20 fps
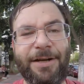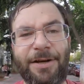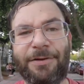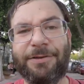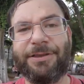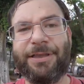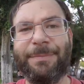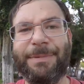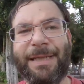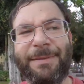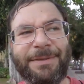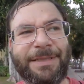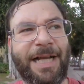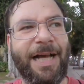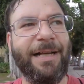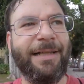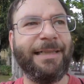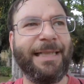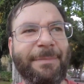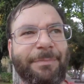No, sometimes the
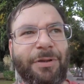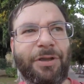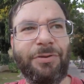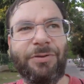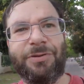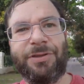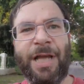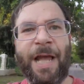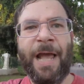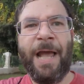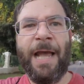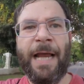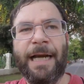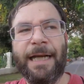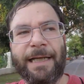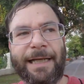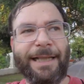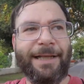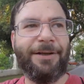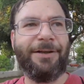holiday blues
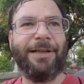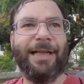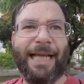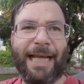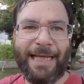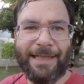literally